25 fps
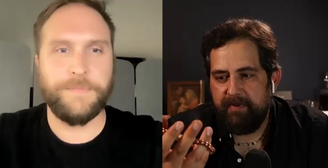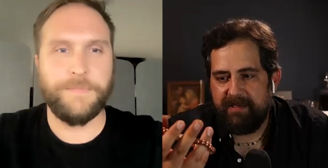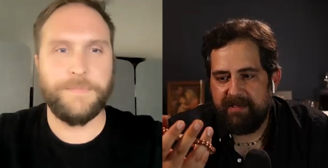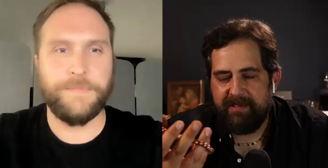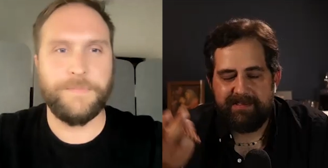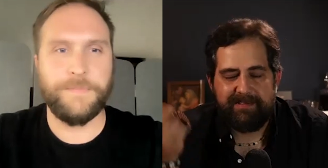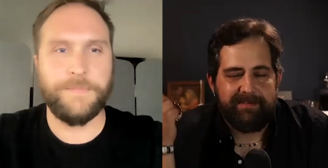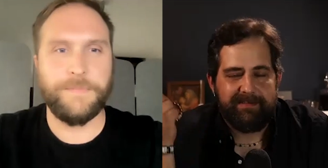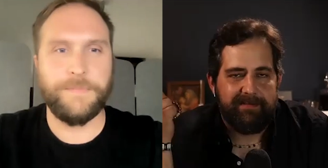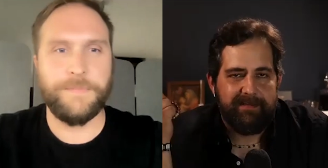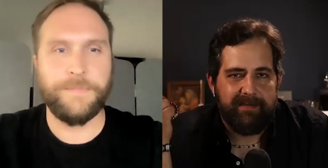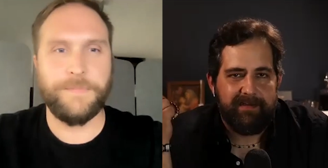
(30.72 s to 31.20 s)

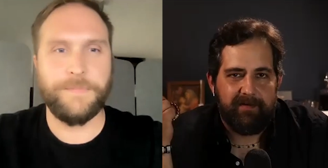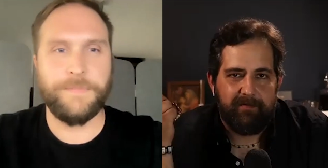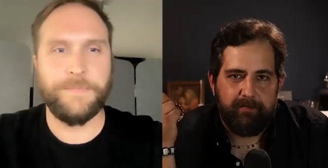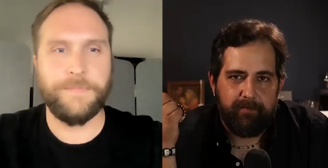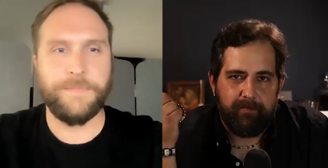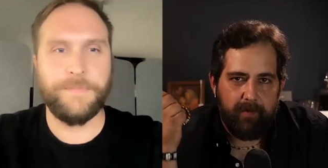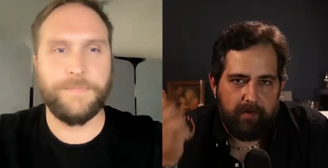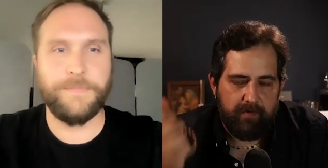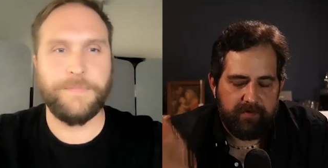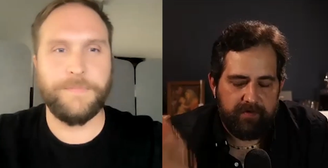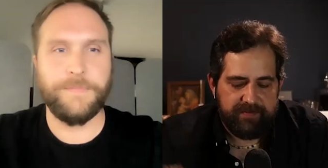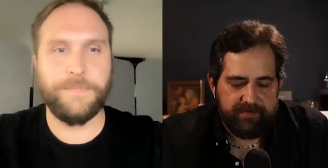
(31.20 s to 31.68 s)
Speaker 1: because, you know,
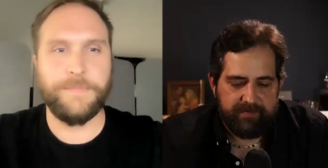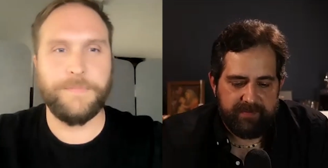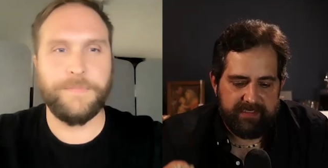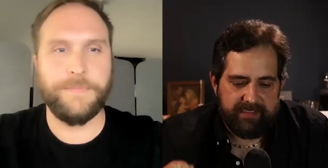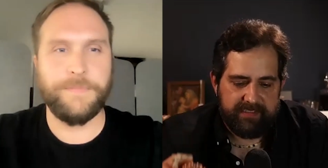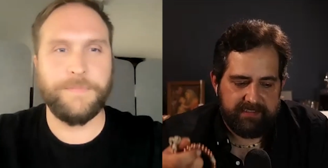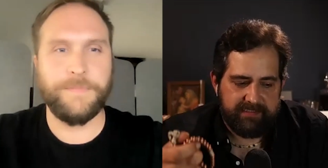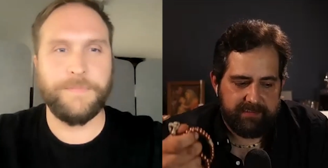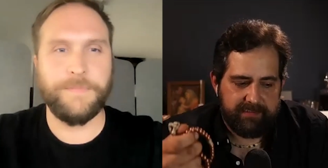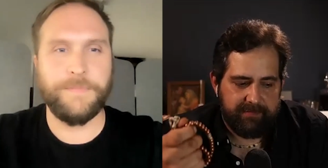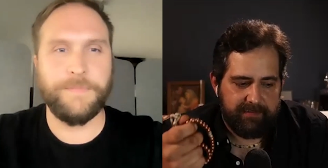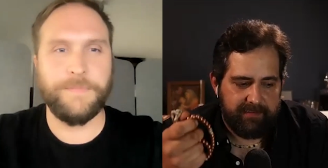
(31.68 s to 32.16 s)

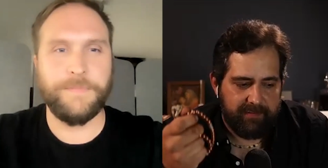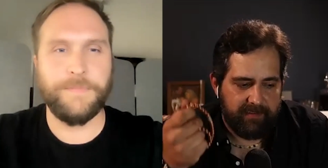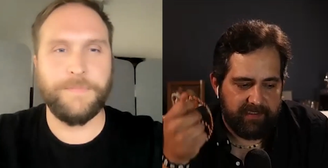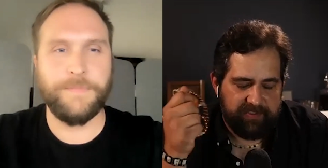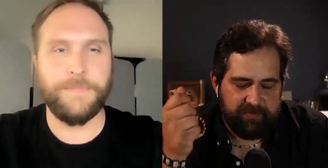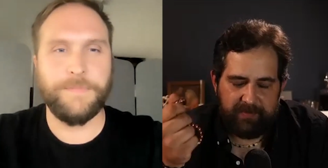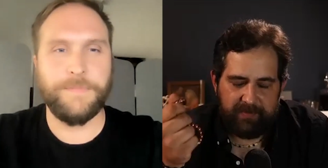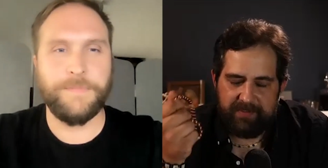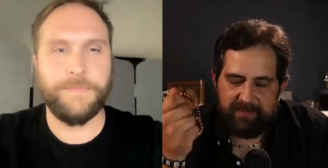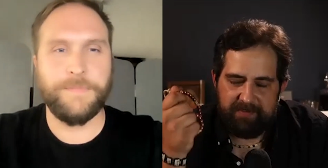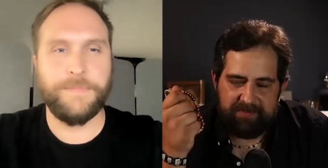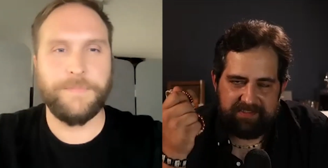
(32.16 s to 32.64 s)
rosaries, you know,
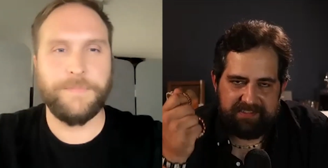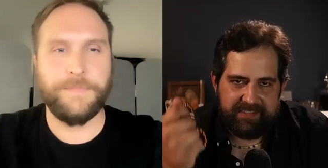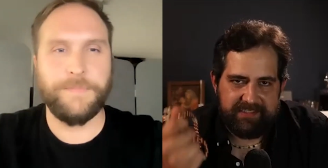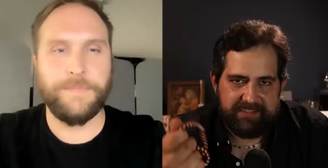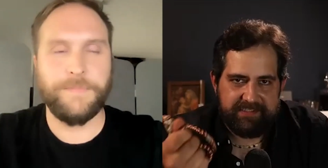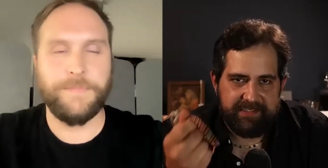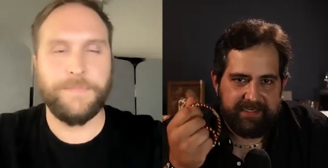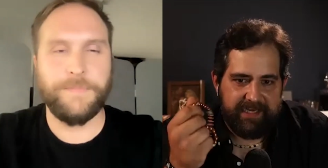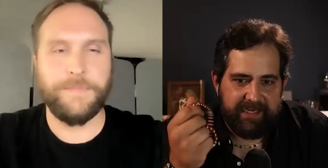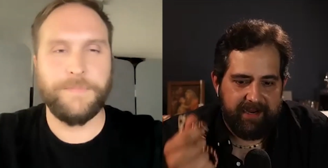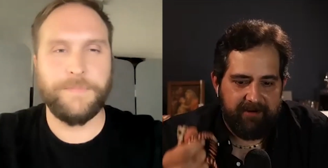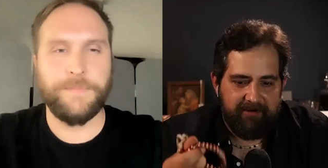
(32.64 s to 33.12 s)
it's one of those things
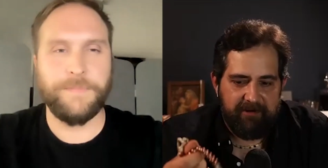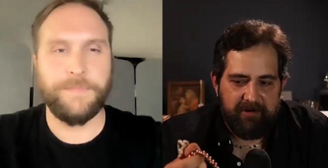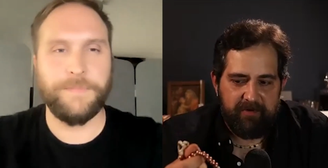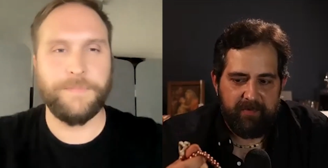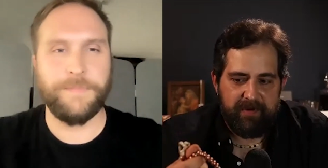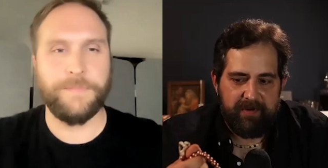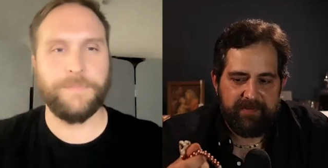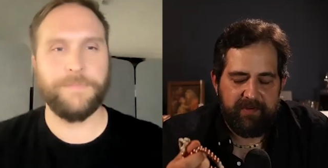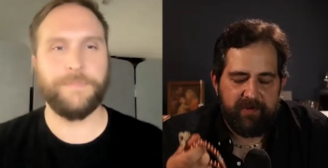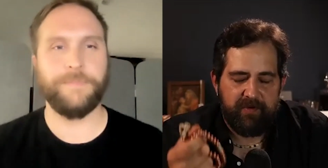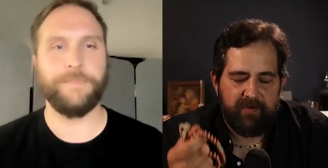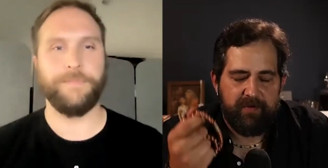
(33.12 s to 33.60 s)
you carry
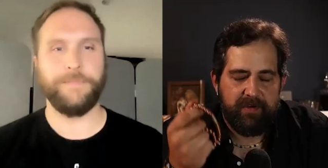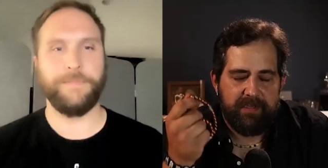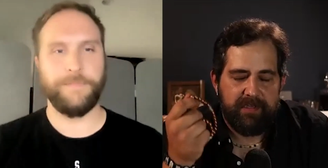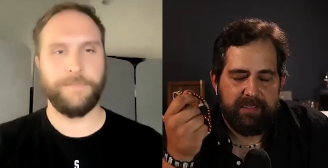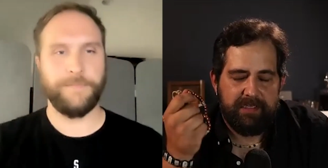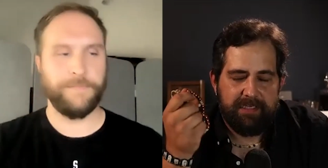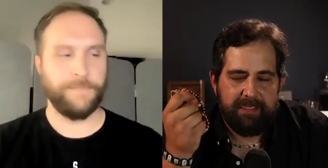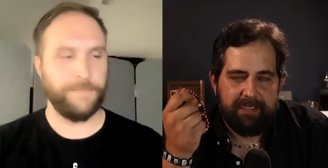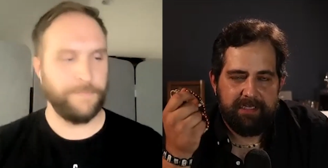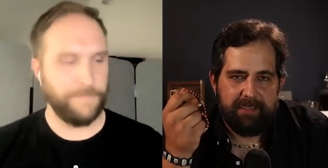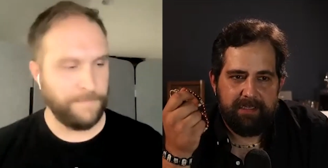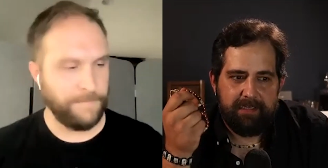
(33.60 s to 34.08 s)
with you,
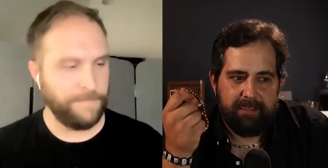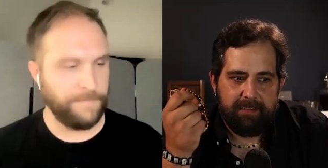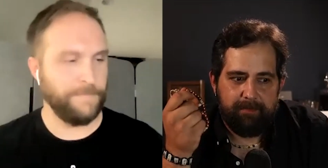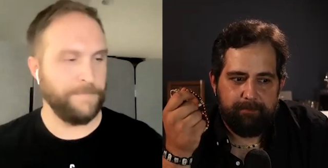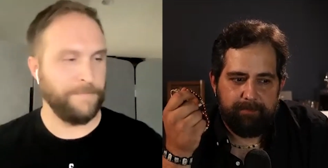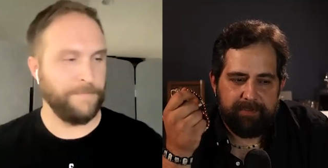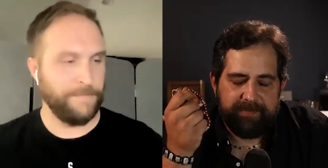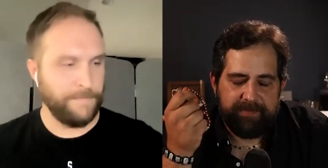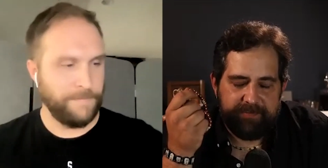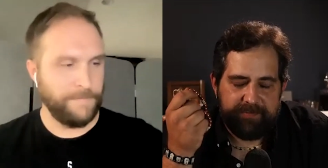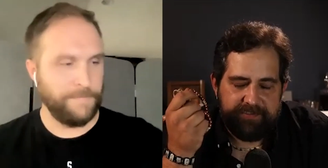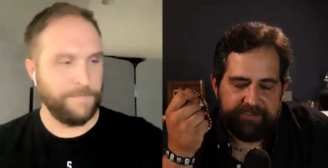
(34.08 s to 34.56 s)

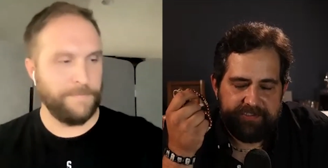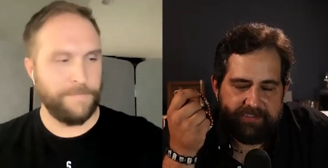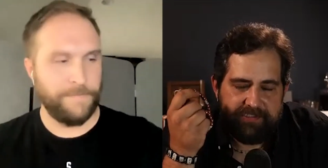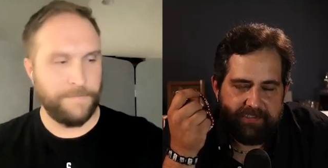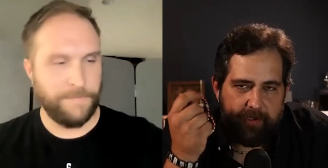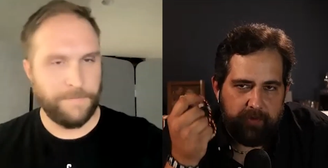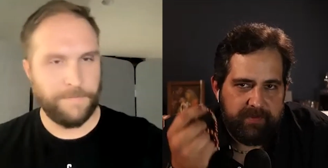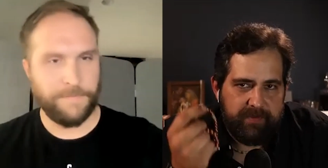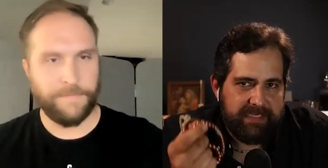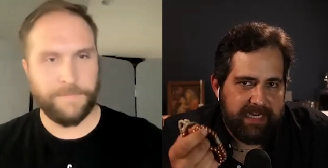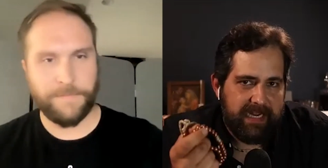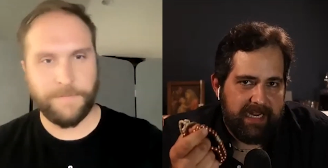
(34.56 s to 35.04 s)
but they're
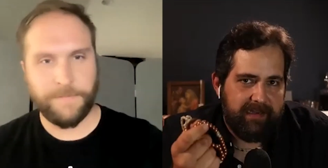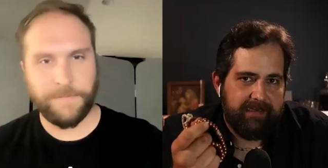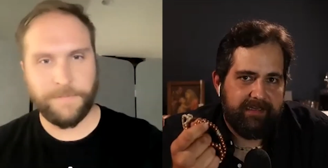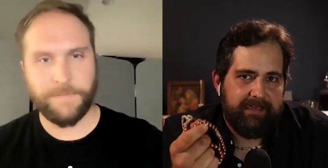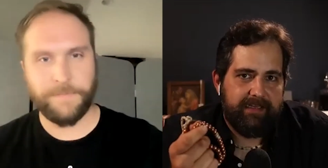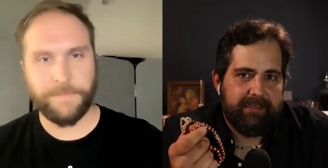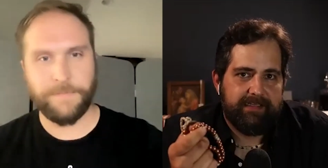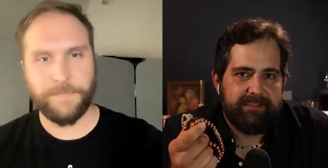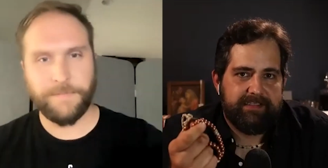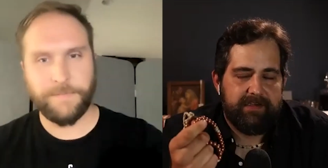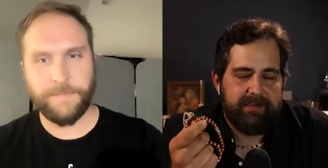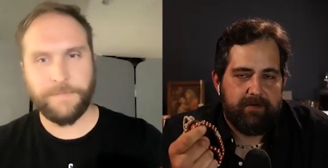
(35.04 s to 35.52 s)
so
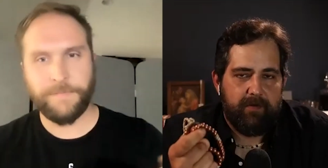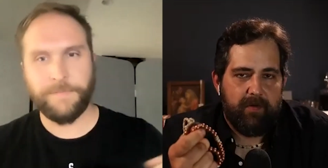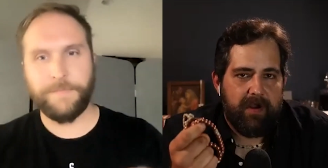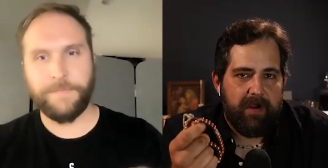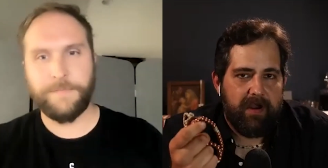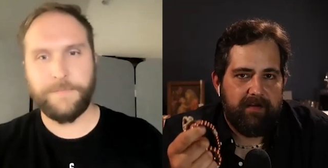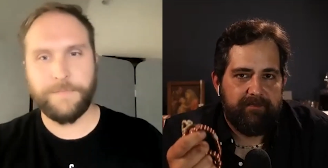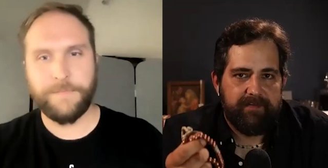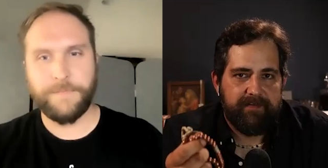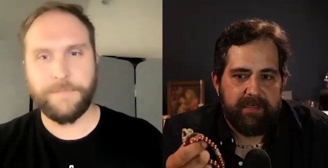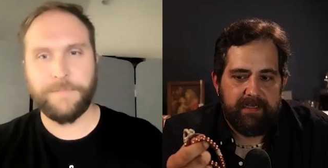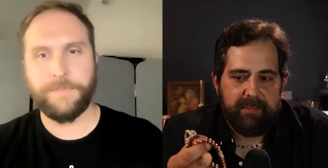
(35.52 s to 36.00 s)
delicate so
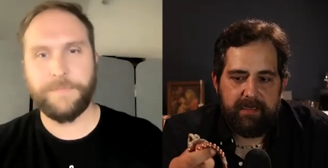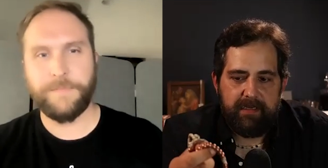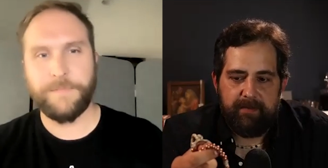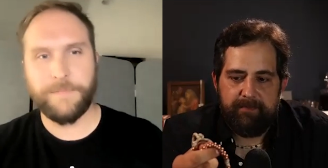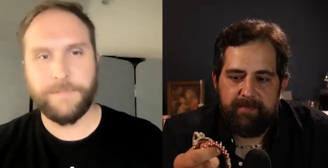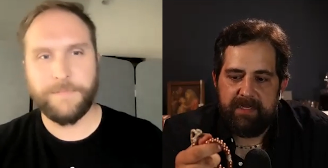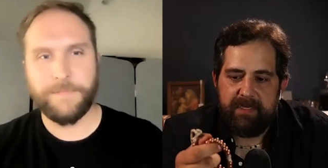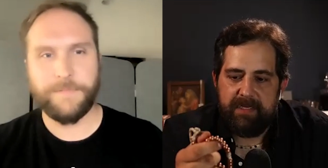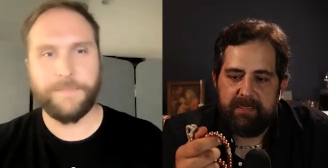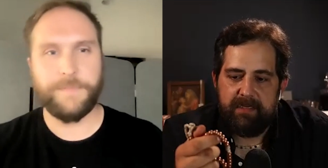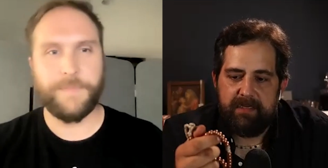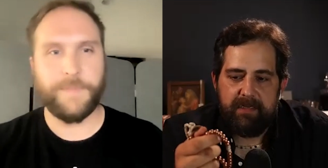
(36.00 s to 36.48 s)
often. I
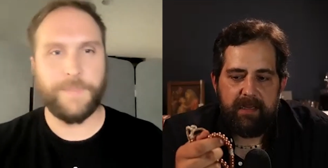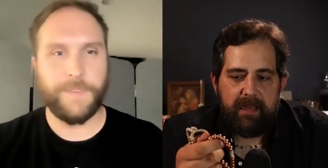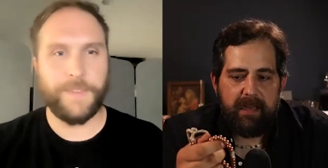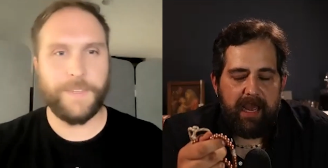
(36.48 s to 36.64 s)
mean,